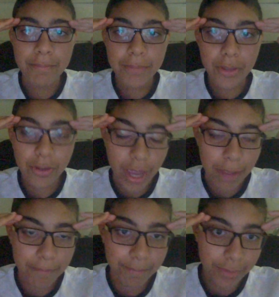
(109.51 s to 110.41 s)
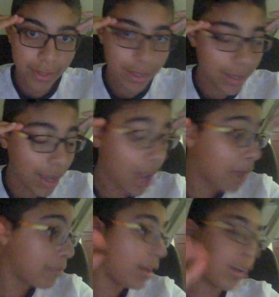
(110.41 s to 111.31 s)
Okay,
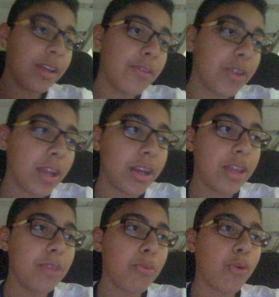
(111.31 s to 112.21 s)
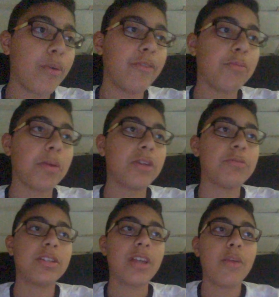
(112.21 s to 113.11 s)
I'm not gonna give any more round of applause
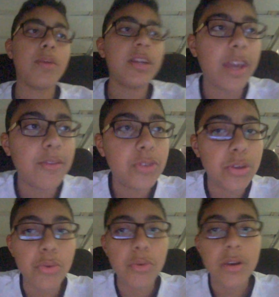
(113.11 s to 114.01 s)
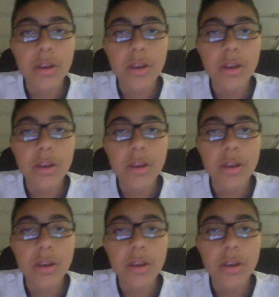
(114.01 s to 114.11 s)
because I already gave two.